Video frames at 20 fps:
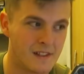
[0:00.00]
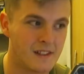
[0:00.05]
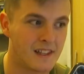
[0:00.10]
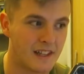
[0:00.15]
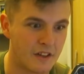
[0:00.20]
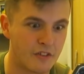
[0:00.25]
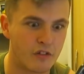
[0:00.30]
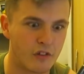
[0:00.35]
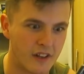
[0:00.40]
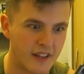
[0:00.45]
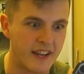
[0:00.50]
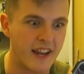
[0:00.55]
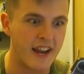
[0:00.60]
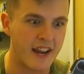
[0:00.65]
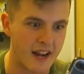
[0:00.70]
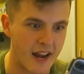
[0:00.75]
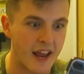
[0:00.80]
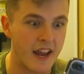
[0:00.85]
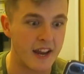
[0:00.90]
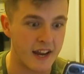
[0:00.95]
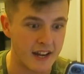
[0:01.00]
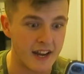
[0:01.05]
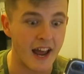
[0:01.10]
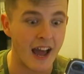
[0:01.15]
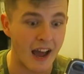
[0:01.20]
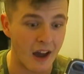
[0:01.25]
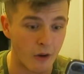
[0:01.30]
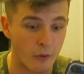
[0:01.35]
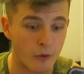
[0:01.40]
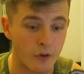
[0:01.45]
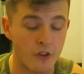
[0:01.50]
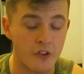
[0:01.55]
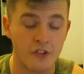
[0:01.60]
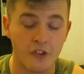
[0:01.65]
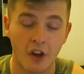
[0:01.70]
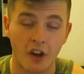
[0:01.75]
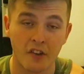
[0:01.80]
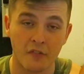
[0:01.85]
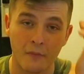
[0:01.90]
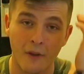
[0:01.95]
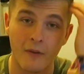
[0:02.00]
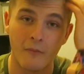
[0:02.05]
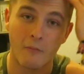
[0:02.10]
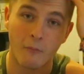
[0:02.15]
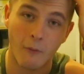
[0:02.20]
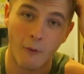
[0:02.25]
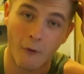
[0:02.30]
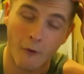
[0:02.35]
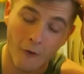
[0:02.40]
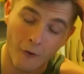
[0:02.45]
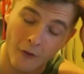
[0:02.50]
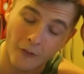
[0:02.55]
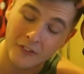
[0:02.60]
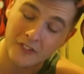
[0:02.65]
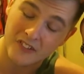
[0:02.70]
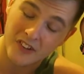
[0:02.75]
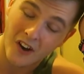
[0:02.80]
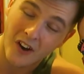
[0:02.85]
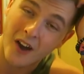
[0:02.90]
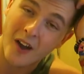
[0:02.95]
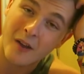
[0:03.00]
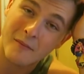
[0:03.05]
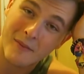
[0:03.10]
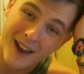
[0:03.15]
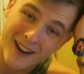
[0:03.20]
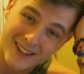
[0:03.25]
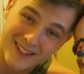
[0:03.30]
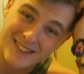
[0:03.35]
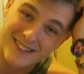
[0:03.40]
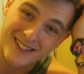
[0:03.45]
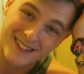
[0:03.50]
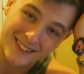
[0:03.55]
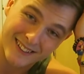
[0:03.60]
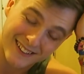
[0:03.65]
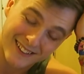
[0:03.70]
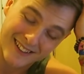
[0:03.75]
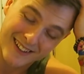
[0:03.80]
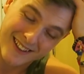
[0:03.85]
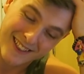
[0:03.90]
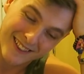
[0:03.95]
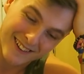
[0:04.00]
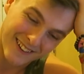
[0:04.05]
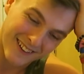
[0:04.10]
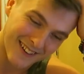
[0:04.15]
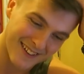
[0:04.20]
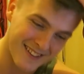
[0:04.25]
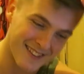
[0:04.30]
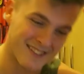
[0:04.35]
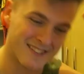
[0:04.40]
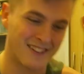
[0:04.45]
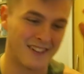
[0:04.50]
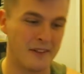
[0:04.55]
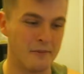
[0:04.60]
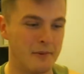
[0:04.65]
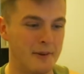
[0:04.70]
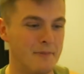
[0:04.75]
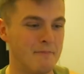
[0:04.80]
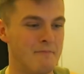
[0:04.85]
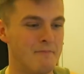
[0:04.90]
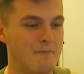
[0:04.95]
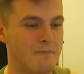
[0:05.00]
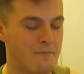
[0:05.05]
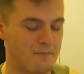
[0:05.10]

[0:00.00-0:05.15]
Literally, in hours, I spent more time editing than I did sleeping.